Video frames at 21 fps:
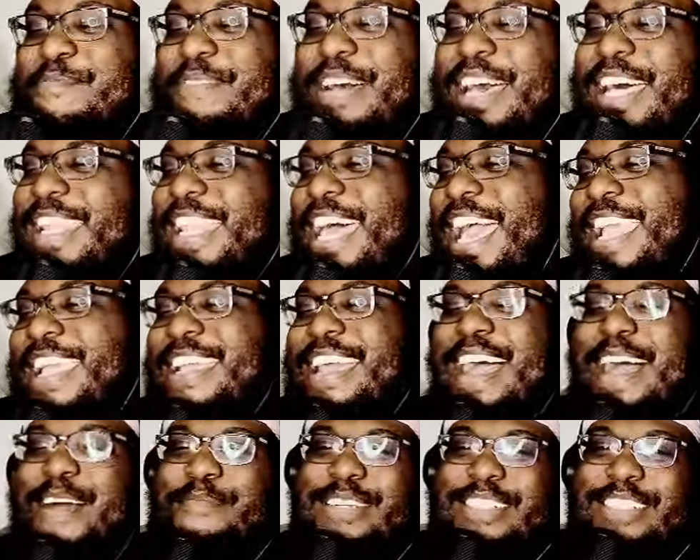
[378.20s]
But like,
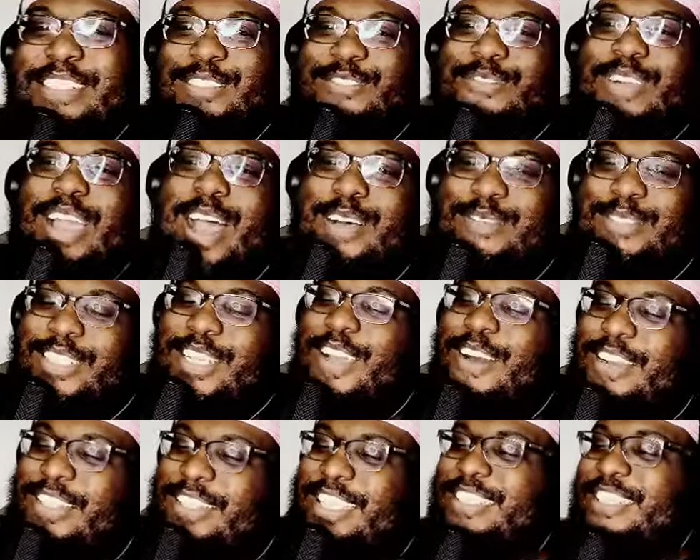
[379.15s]
comment, subscribe, share
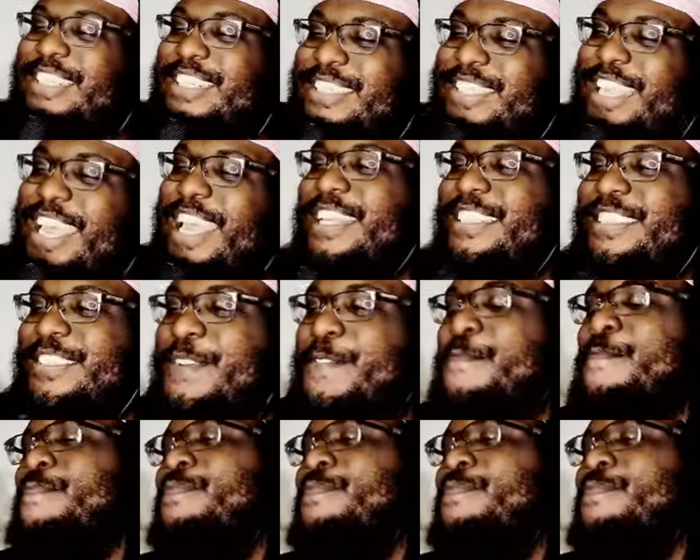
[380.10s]
all the things of the things.